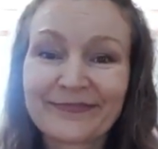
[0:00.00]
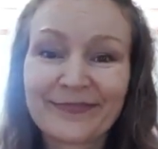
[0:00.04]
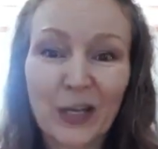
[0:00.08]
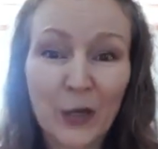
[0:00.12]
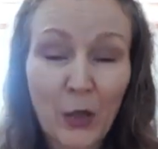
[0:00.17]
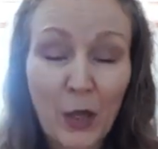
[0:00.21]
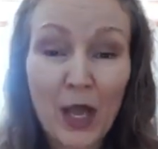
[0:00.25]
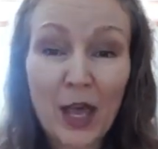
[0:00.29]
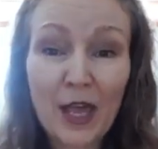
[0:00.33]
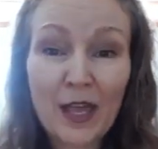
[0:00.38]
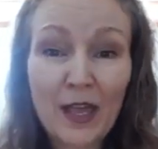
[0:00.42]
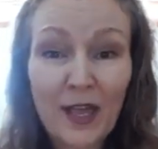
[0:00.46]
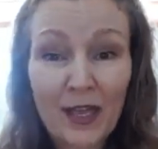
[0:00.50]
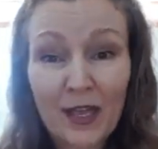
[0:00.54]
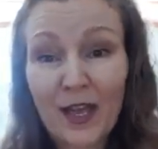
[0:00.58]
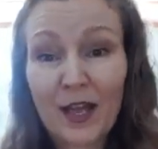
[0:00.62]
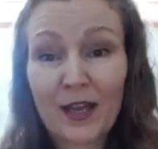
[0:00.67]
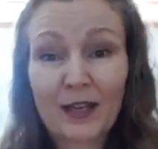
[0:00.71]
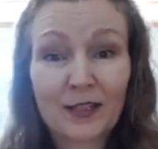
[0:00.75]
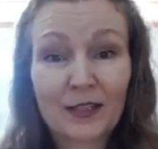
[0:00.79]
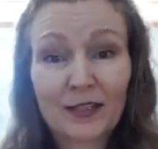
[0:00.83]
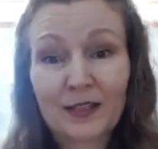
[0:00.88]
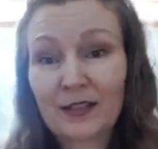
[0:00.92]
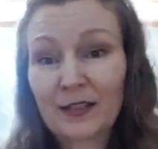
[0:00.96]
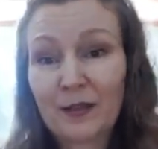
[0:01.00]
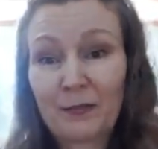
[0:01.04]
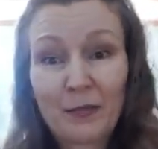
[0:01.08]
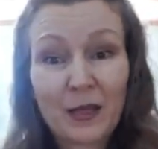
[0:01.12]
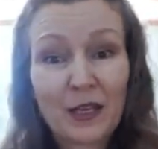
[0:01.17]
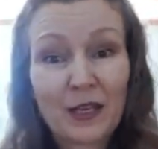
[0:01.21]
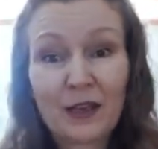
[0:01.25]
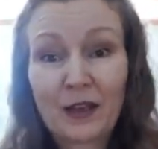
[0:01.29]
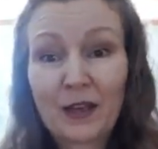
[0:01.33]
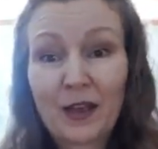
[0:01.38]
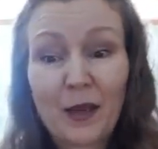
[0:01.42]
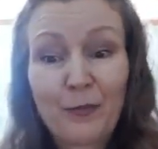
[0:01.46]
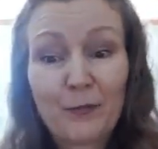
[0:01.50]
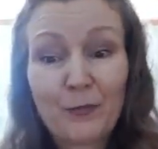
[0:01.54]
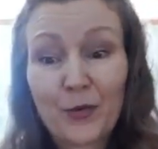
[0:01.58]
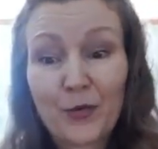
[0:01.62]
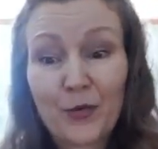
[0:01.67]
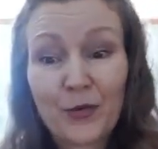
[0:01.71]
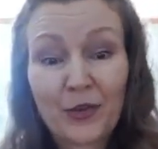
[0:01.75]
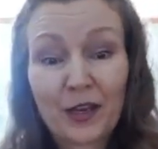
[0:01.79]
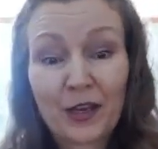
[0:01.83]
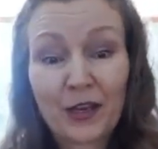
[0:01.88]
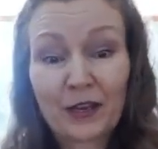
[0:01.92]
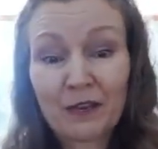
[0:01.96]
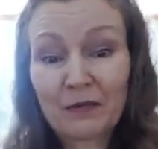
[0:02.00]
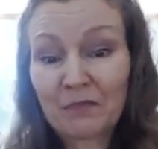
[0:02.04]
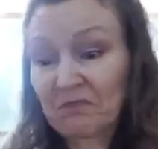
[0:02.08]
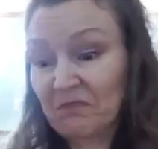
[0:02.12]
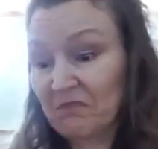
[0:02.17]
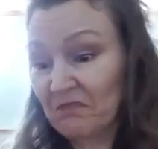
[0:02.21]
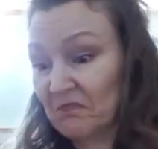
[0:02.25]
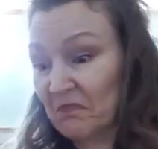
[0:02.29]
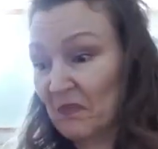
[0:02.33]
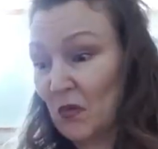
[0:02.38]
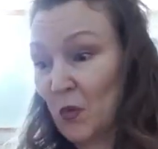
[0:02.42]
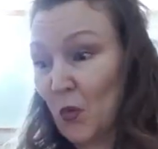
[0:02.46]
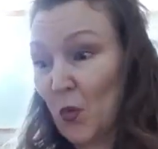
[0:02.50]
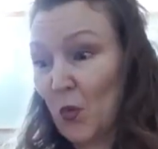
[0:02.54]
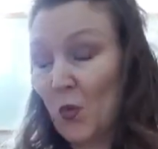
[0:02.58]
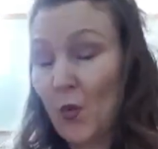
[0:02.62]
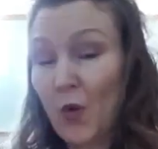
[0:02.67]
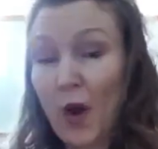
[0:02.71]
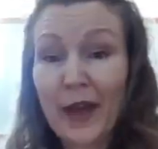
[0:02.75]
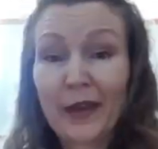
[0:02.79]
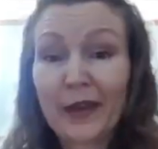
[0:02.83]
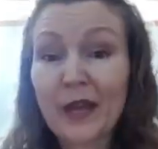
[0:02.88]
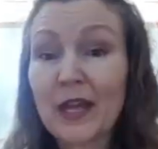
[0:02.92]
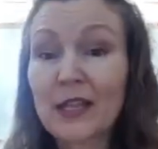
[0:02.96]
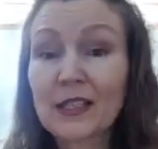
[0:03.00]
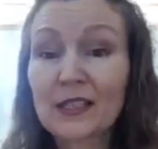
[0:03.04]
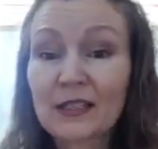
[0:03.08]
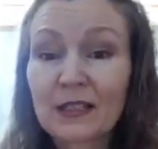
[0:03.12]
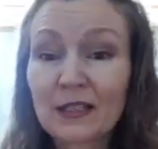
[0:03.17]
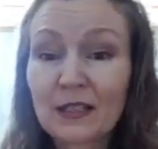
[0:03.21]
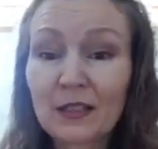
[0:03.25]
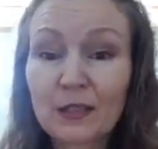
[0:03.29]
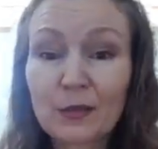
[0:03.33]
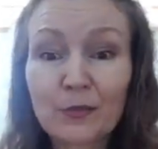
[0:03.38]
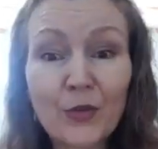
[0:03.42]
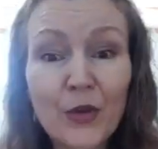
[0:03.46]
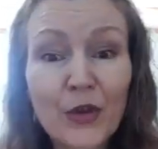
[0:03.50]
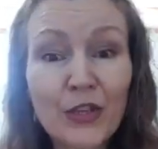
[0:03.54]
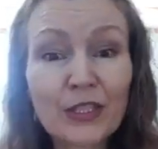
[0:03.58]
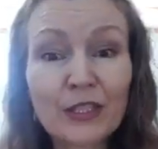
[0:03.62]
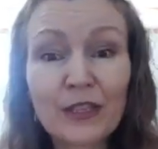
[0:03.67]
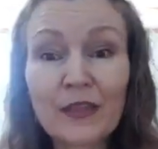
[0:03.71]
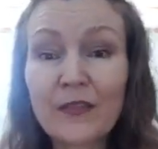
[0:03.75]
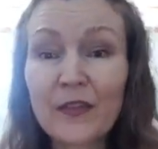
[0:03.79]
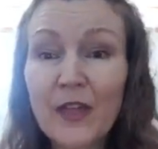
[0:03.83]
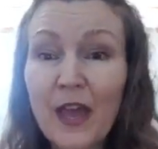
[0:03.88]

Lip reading: Okay, again, it's the meaning I'm putting. Why not celebrate in